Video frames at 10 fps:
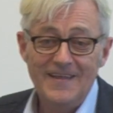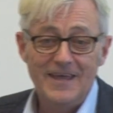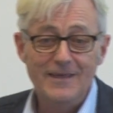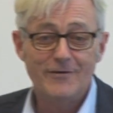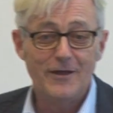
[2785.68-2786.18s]

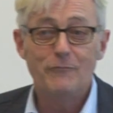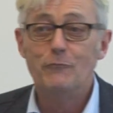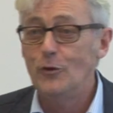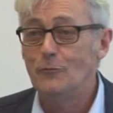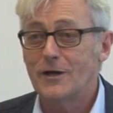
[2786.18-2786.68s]
Even if
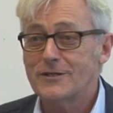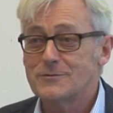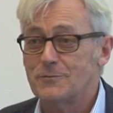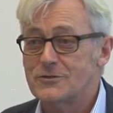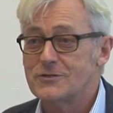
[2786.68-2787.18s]

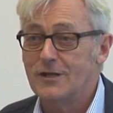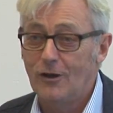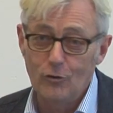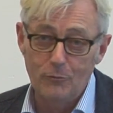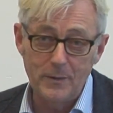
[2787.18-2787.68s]
Woolworths were
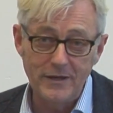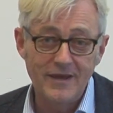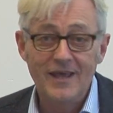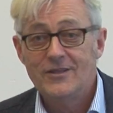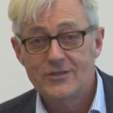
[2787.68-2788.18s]
still
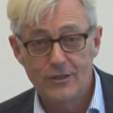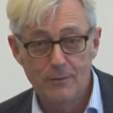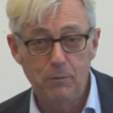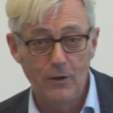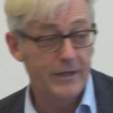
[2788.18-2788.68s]
open to the
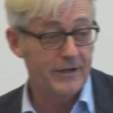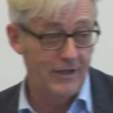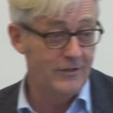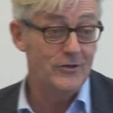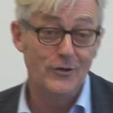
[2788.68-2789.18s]

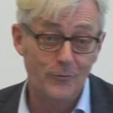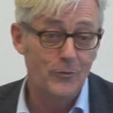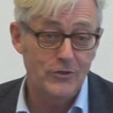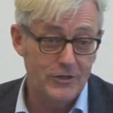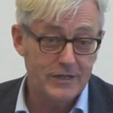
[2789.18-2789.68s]
playground, you know
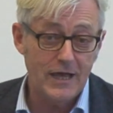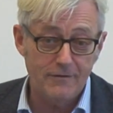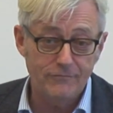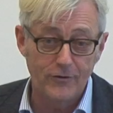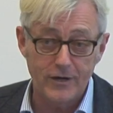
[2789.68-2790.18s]
what you
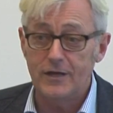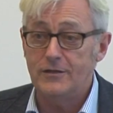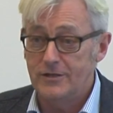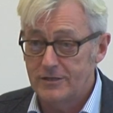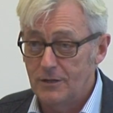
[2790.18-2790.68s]
get for it.
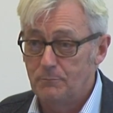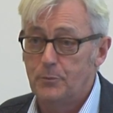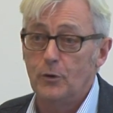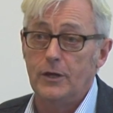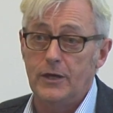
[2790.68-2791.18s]
You get
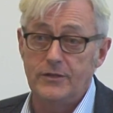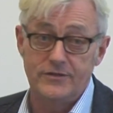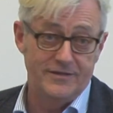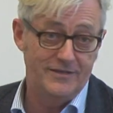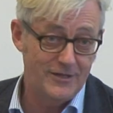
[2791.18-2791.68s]

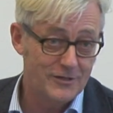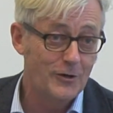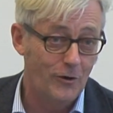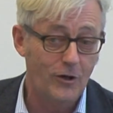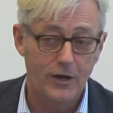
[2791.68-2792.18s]
bullied. You
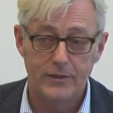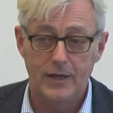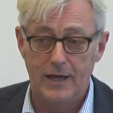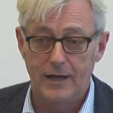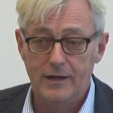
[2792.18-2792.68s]
get all of
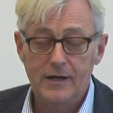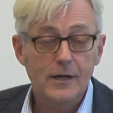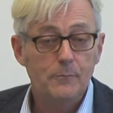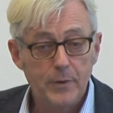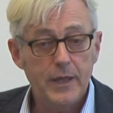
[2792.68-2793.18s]
that.
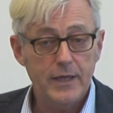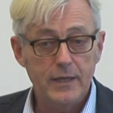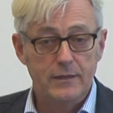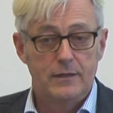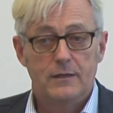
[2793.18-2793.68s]
But
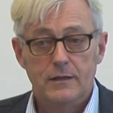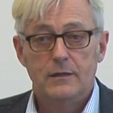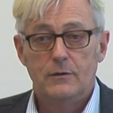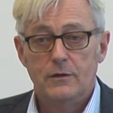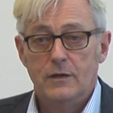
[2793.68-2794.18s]
hey,
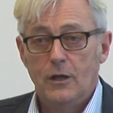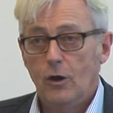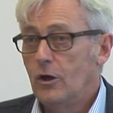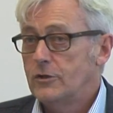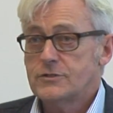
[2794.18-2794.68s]

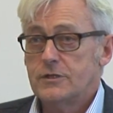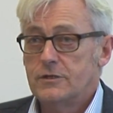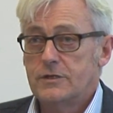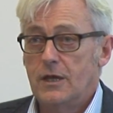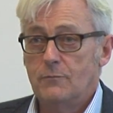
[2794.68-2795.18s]
lots of
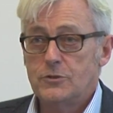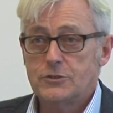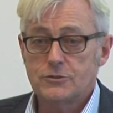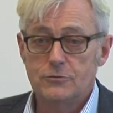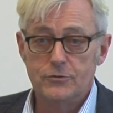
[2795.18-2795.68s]
the time we
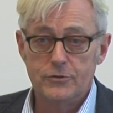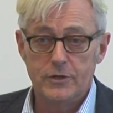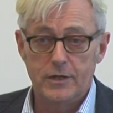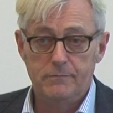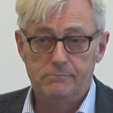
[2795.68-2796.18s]
just don't do
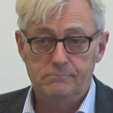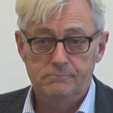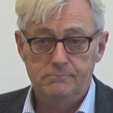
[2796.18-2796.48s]
it.